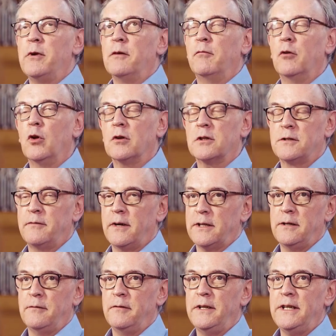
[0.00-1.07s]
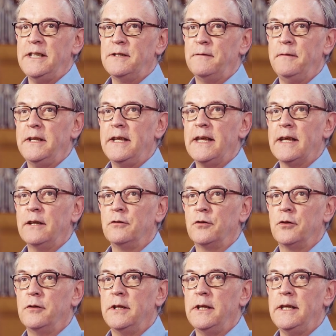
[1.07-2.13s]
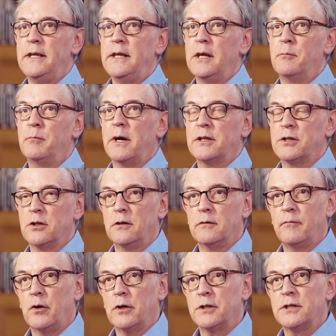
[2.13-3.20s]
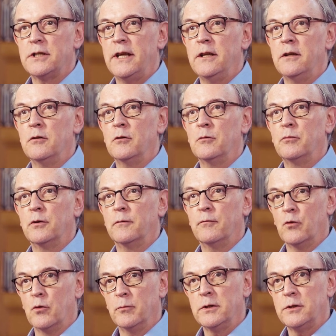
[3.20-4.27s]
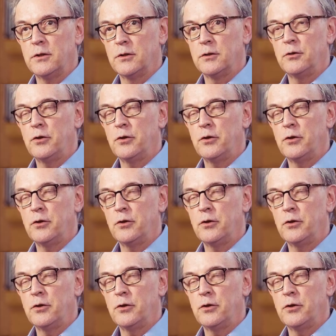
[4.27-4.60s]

We have lots of activities feeding into the Bachelor of Arts in Performance